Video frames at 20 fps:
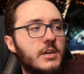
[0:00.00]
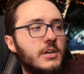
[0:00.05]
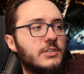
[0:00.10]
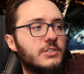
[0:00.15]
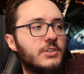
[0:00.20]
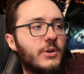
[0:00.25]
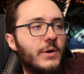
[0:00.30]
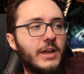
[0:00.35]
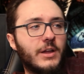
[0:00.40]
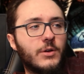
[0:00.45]

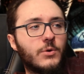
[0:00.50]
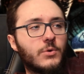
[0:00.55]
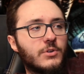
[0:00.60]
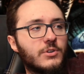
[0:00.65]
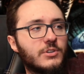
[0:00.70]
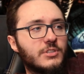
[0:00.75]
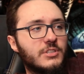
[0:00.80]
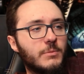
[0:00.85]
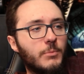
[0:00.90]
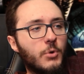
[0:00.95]
So I
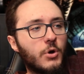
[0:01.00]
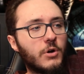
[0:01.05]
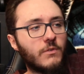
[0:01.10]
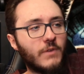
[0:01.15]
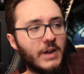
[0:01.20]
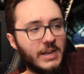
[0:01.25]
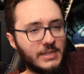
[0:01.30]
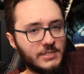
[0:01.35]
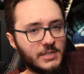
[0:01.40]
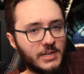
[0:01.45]
ordered some more
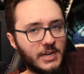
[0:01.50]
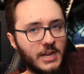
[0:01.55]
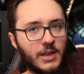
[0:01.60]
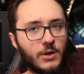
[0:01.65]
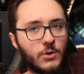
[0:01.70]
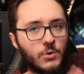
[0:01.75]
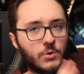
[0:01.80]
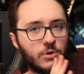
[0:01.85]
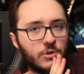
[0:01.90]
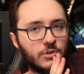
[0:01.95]
resin. I
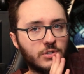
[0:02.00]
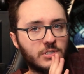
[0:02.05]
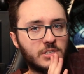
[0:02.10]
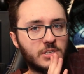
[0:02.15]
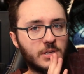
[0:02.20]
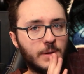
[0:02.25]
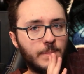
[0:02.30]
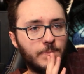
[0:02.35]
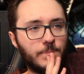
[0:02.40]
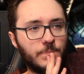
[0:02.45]
ordered
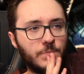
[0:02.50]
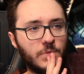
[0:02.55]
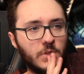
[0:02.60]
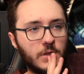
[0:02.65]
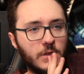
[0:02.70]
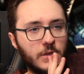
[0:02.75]
some